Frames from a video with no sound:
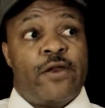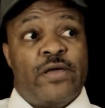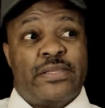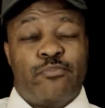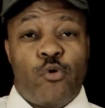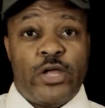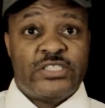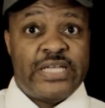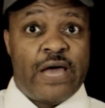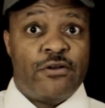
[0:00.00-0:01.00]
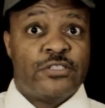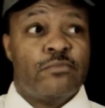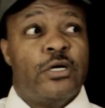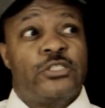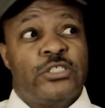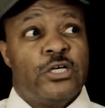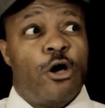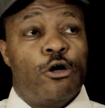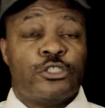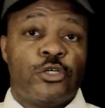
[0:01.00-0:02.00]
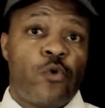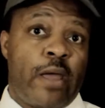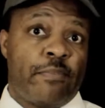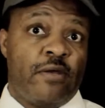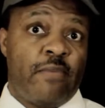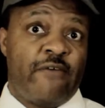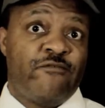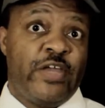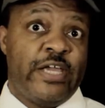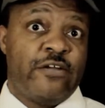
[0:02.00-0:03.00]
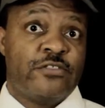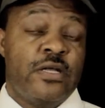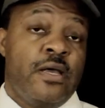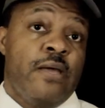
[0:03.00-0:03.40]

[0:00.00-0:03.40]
I don't have to press down as much and causing cramping on my fingers.